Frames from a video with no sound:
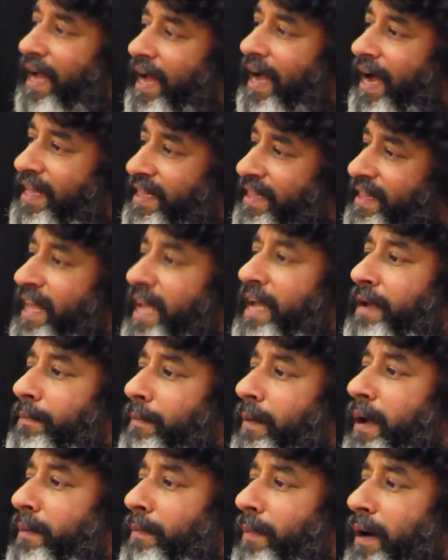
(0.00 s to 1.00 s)
I
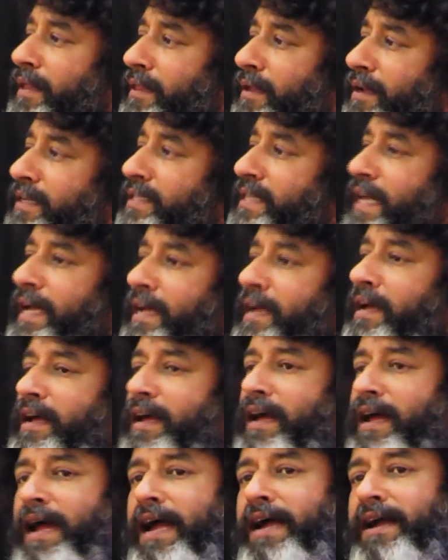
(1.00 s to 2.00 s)
think my mother has
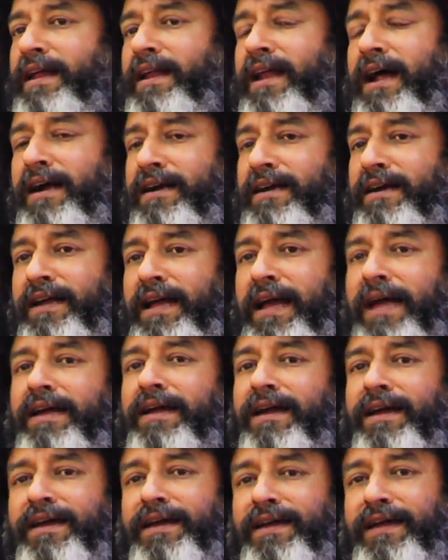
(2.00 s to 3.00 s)
had a heart attack.
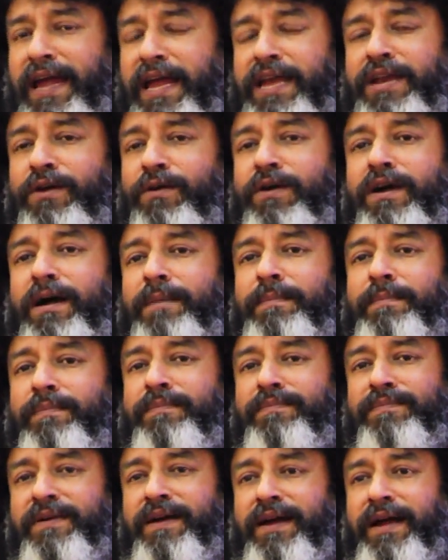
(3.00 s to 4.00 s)
Can you come
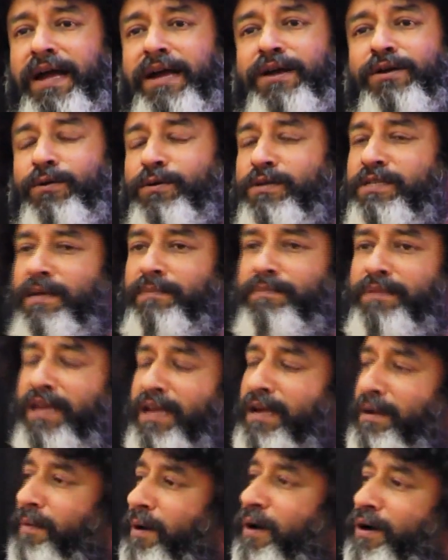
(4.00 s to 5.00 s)
and do
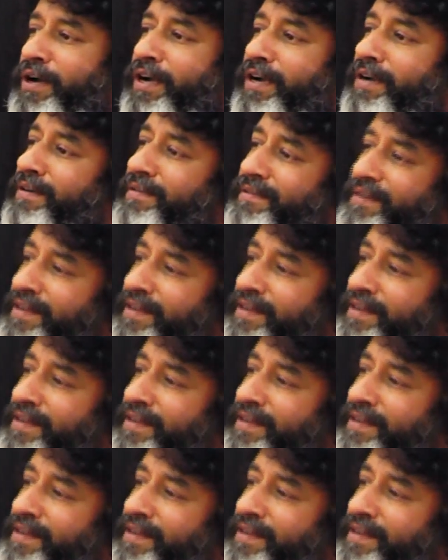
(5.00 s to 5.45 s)
something about it?